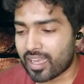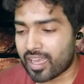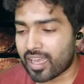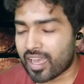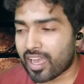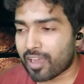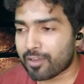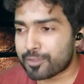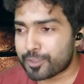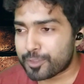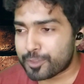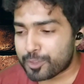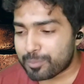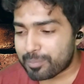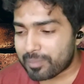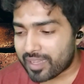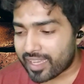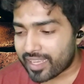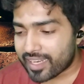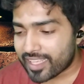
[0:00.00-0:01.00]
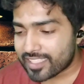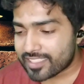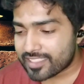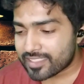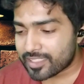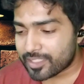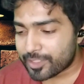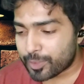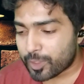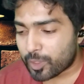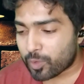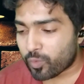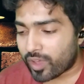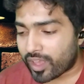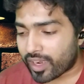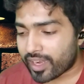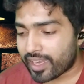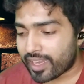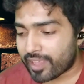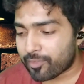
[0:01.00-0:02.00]
How do you manage your
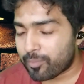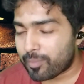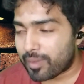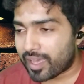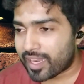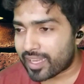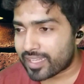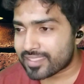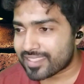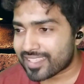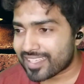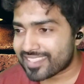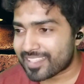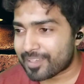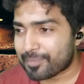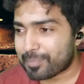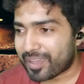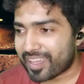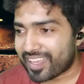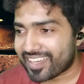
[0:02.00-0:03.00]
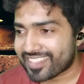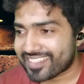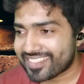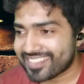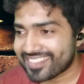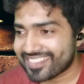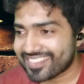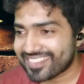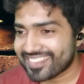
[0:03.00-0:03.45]
work-life balance as a pilot?